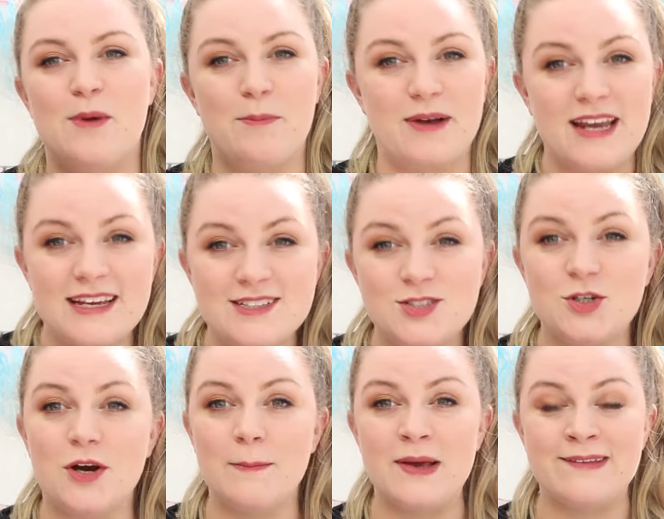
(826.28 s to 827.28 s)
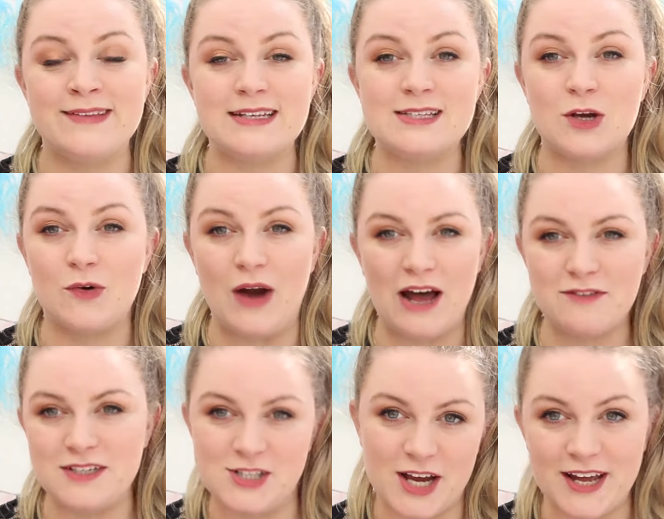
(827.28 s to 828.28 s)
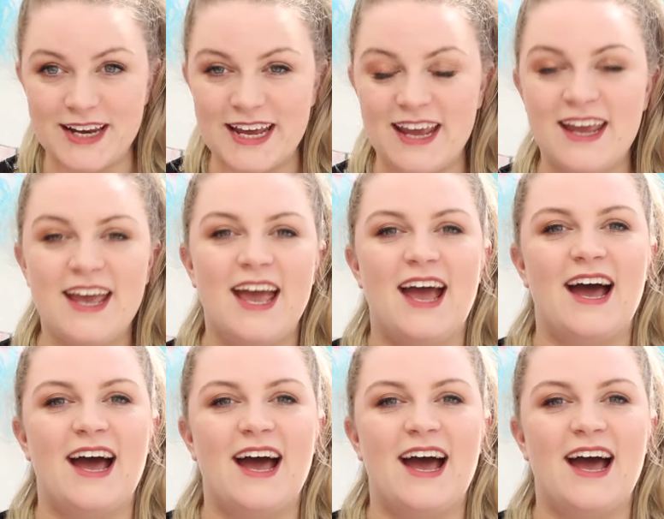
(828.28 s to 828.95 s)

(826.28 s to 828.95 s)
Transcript: But please join me on this crafty journey